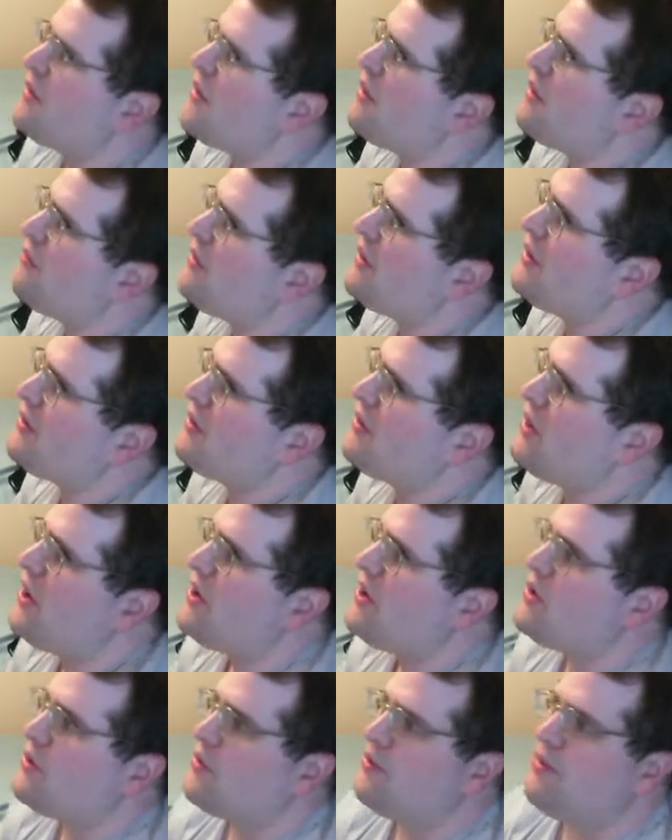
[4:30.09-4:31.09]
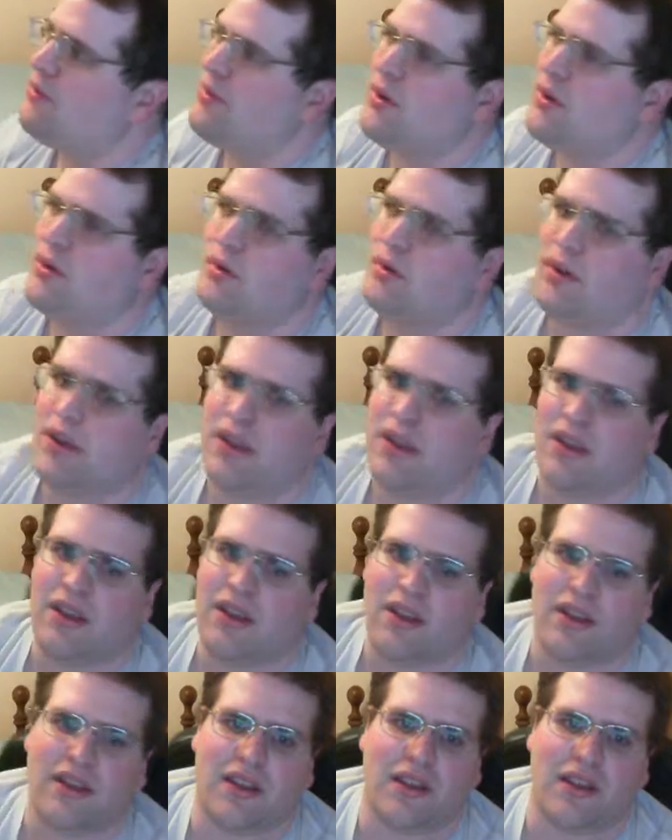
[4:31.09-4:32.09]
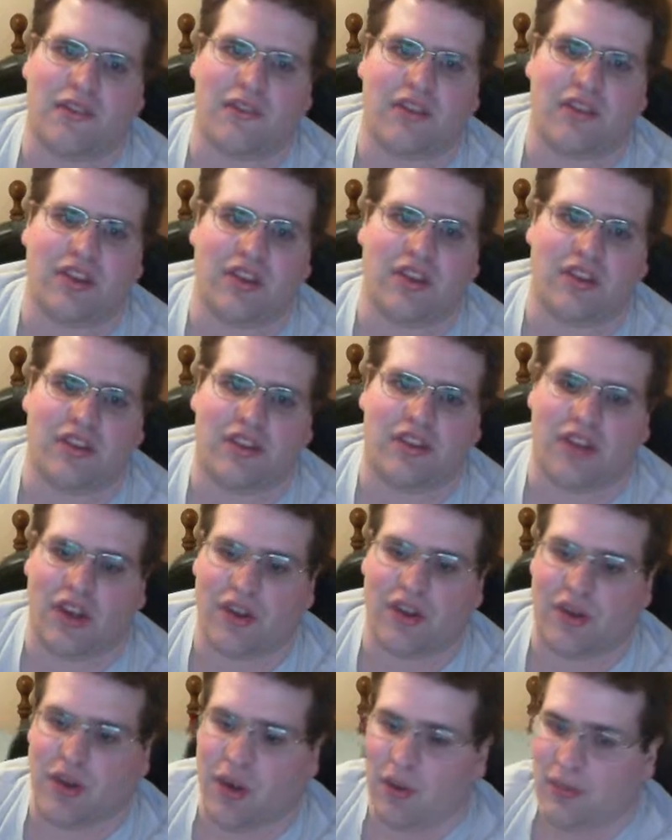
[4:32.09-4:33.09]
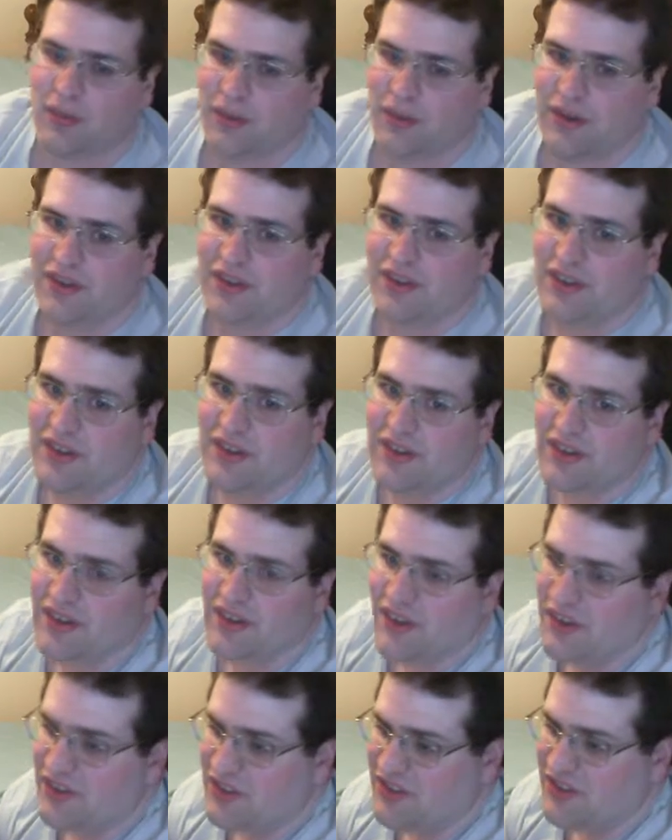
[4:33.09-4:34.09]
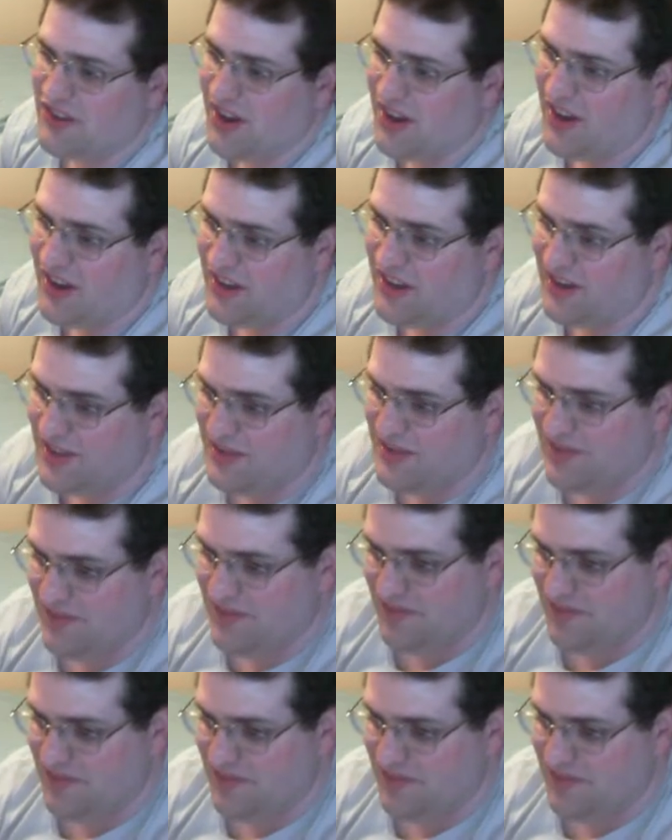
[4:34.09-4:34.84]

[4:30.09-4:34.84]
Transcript: that your beauty gives the sun a reason to shine.